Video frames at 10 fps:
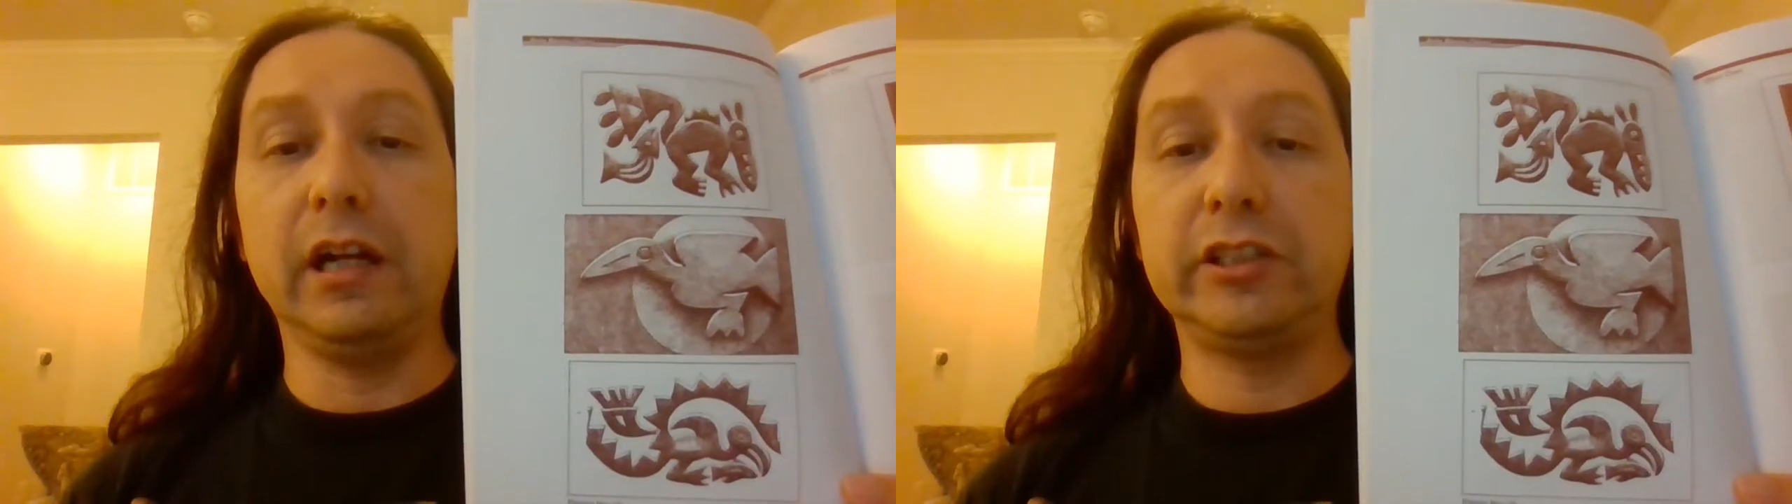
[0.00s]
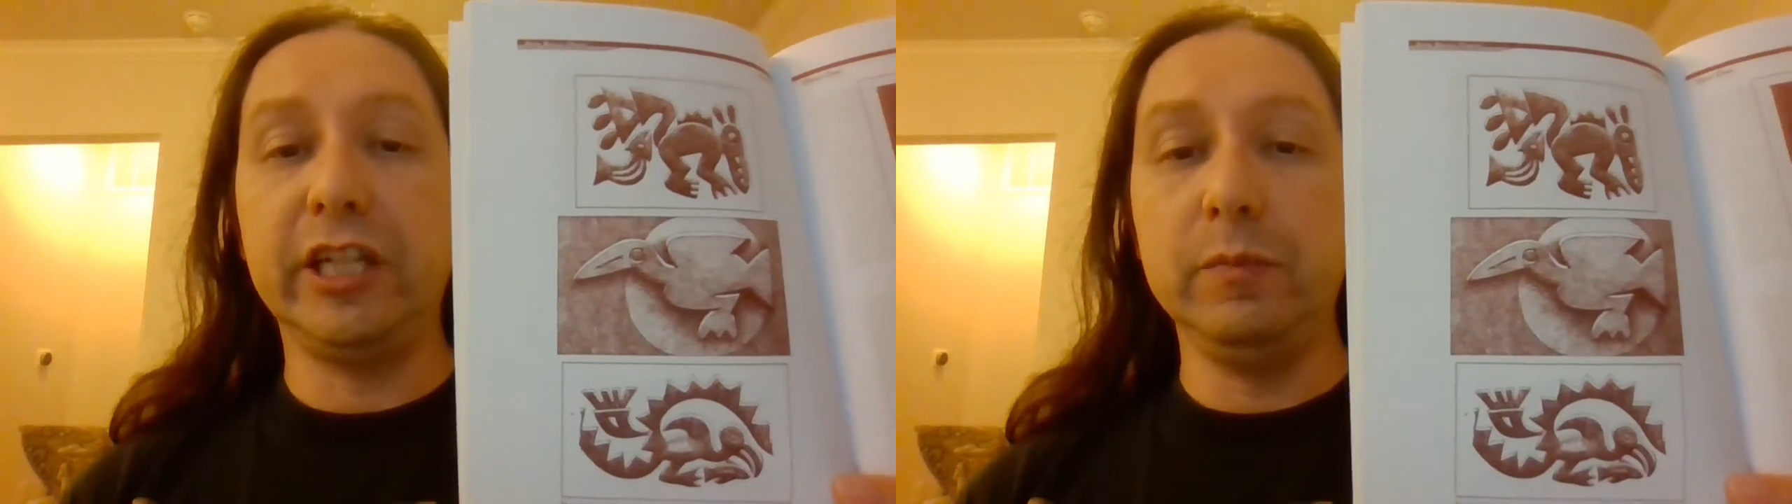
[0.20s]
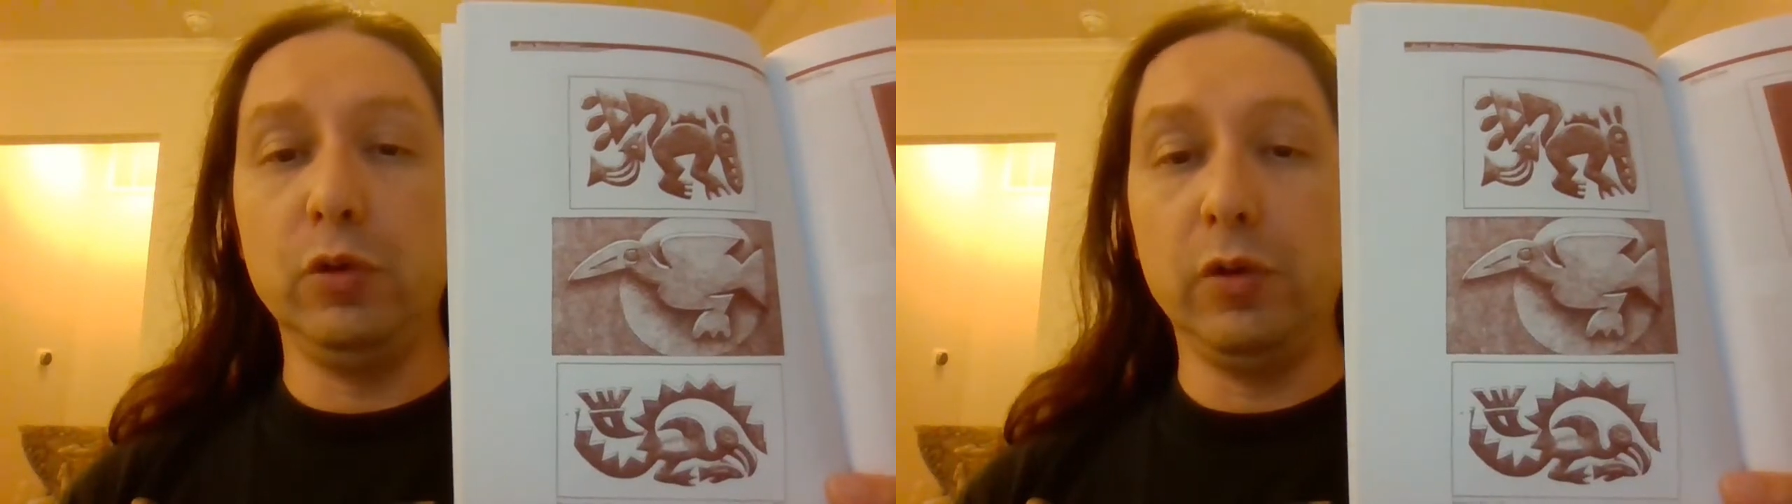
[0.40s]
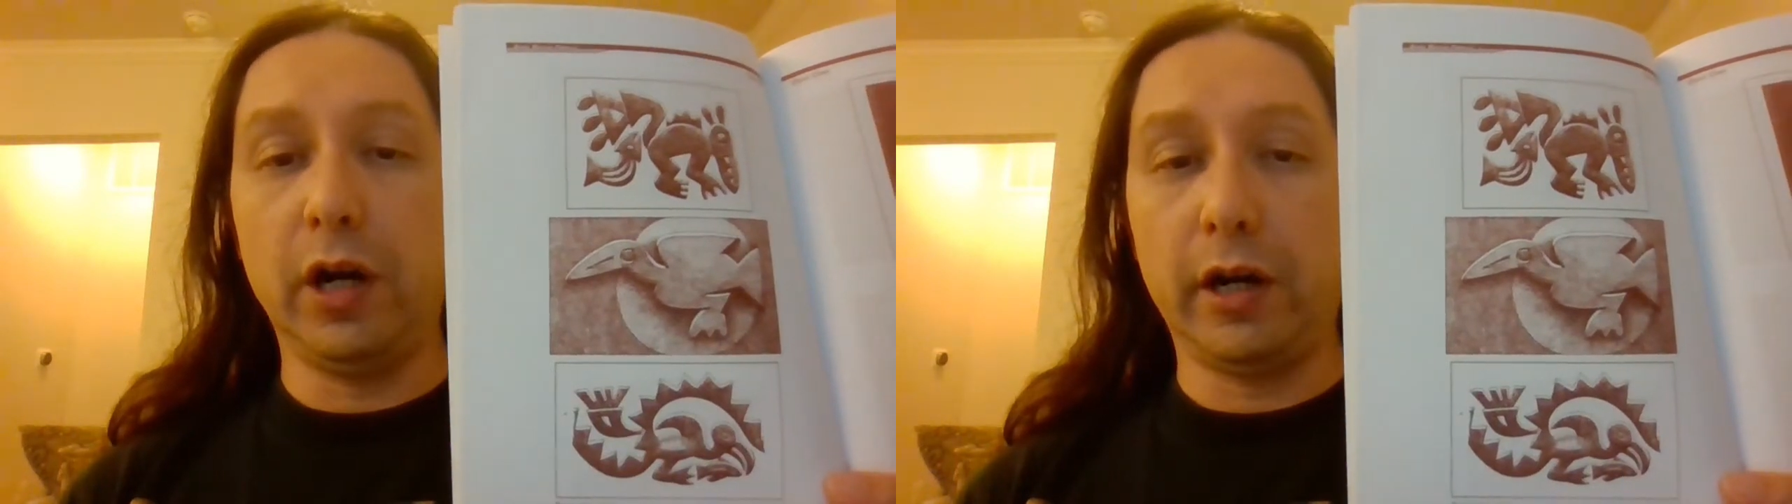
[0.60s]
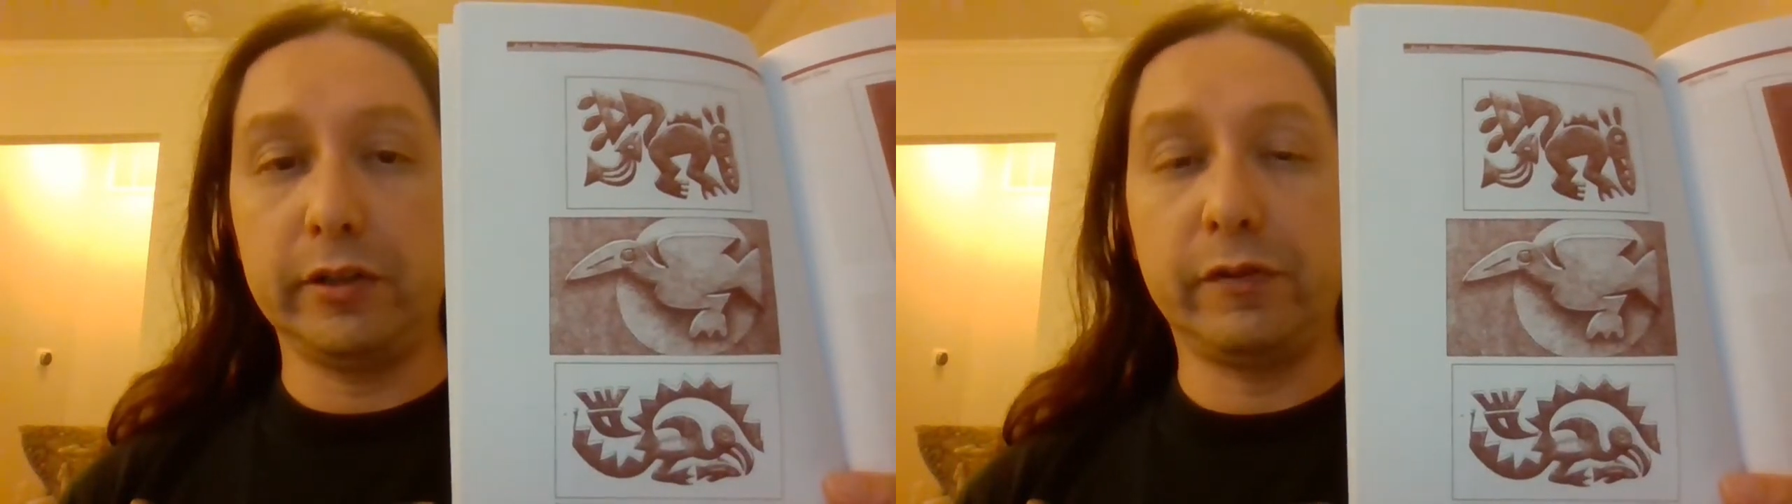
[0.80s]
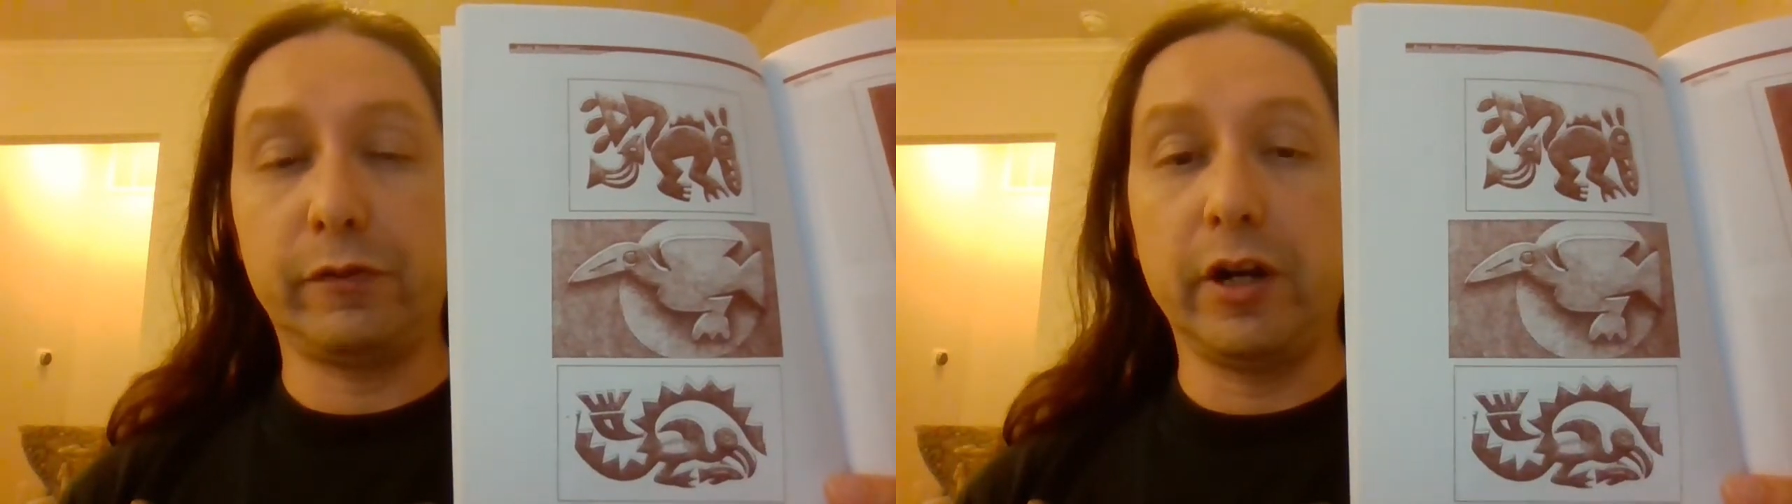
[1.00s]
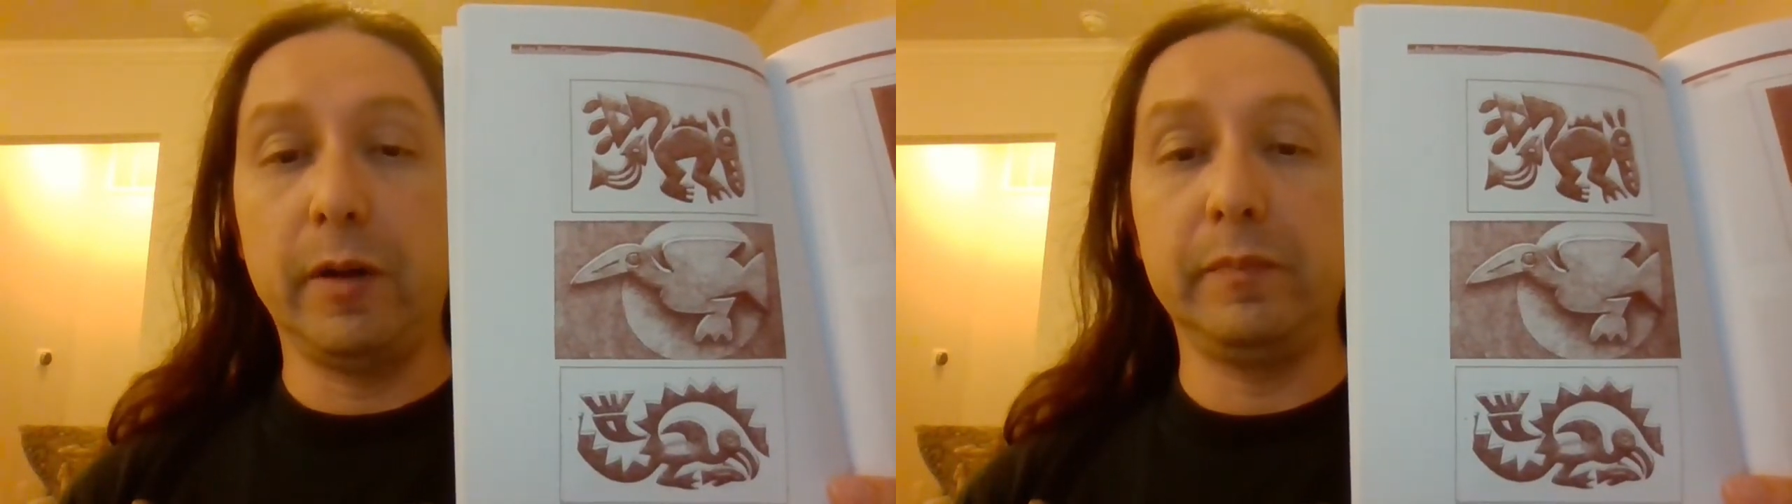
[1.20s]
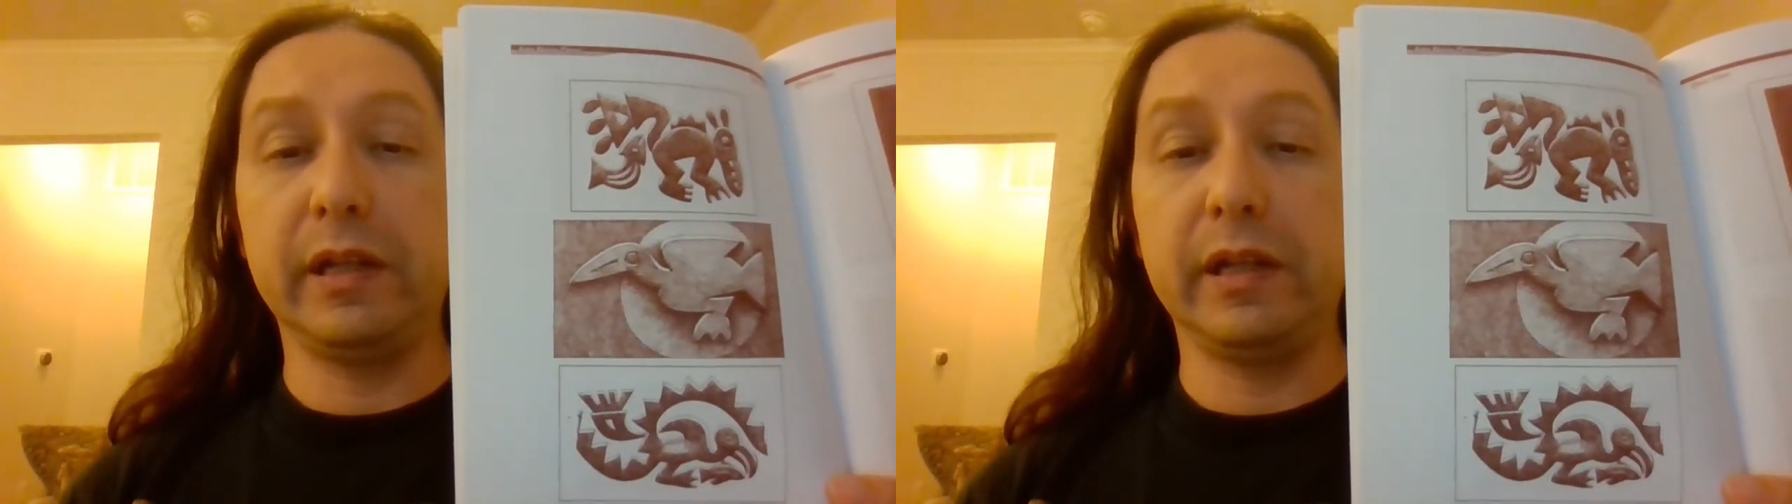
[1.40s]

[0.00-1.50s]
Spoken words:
Chimú art from